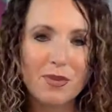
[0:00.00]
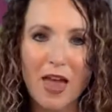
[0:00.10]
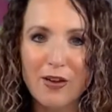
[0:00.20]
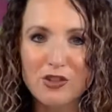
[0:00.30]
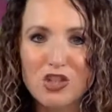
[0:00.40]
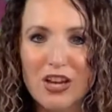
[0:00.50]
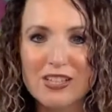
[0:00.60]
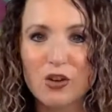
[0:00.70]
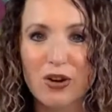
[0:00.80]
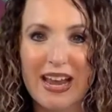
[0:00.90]
of
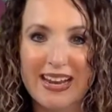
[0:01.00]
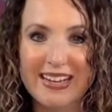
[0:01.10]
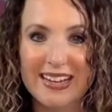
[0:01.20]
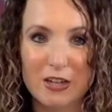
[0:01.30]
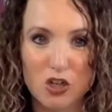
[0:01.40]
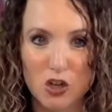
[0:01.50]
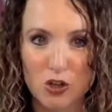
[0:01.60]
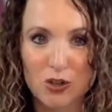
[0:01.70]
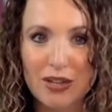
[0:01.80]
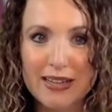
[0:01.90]
just creating in a
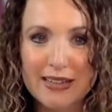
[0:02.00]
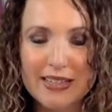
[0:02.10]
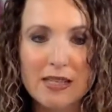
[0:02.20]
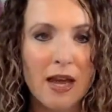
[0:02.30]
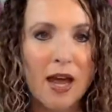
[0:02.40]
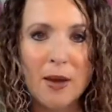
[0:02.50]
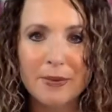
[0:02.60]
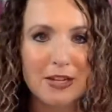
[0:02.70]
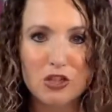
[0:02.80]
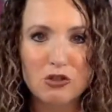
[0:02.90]
journal like this,
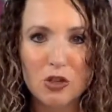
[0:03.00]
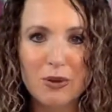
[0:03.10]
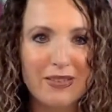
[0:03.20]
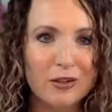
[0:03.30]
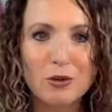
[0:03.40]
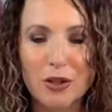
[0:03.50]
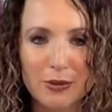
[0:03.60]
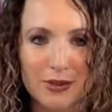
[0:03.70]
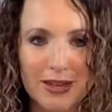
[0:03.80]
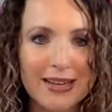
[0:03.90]
because you do it and then you
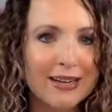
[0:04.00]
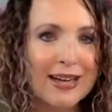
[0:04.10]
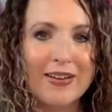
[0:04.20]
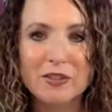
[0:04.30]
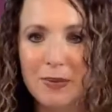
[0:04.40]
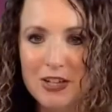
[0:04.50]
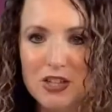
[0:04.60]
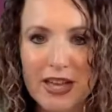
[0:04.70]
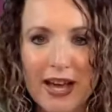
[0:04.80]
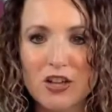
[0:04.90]
close it. It doesn't have to match
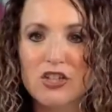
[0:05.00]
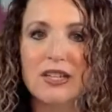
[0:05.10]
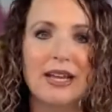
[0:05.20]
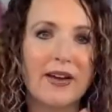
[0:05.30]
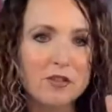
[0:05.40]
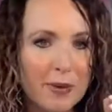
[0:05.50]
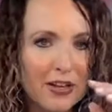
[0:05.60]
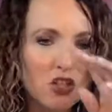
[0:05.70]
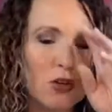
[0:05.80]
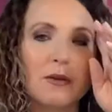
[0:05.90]
the couch. It doesn't have to
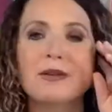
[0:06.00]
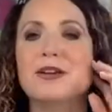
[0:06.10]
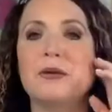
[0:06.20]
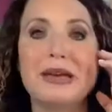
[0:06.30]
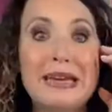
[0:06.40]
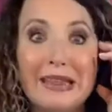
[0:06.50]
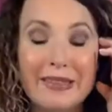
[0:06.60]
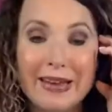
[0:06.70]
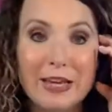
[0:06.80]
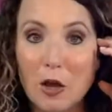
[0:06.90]
match your,
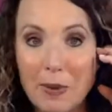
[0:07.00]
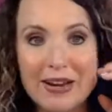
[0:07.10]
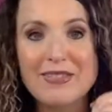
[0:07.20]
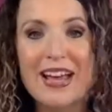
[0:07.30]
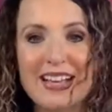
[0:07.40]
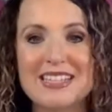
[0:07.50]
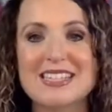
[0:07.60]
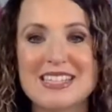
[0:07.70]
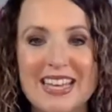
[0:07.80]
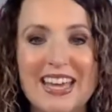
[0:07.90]
anything. Nobody even has to
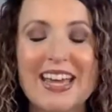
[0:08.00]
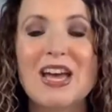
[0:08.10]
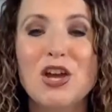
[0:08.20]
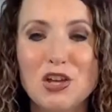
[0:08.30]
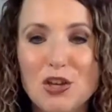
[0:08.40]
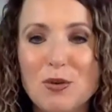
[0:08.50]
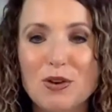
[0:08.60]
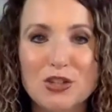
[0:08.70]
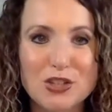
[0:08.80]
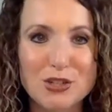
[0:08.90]
see it. You
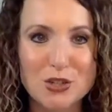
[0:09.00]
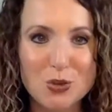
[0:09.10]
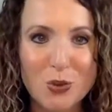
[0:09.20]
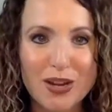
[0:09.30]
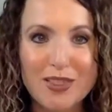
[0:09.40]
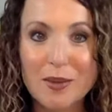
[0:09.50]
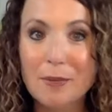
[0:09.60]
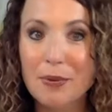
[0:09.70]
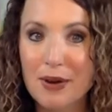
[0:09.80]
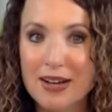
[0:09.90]
are just enjoying the
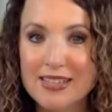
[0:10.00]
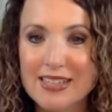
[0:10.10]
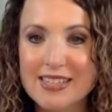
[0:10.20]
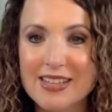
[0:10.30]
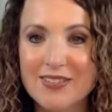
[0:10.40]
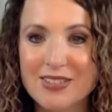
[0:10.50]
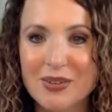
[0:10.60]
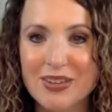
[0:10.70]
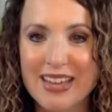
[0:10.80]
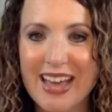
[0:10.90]
process of
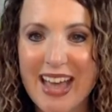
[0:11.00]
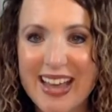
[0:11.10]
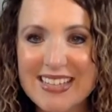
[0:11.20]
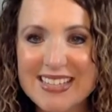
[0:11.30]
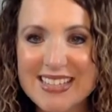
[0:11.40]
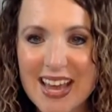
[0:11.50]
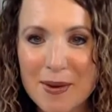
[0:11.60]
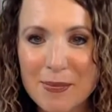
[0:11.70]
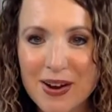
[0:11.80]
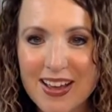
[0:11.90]
doing it. Hey,
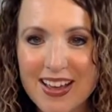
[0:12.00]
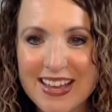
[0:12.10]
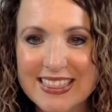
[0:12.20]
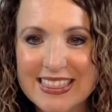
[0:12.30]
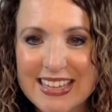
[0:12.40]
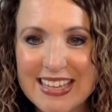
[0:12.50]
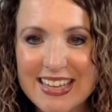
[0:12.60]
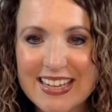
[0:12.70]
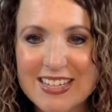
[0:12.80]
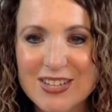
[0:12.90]
Deborah and
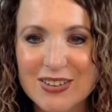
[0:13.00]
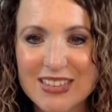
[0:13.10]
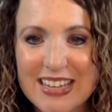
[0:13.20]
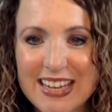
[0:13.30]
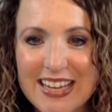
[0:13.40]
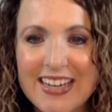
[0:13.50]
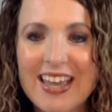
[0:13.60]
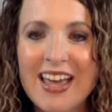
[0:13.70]
Lynn and Jolene.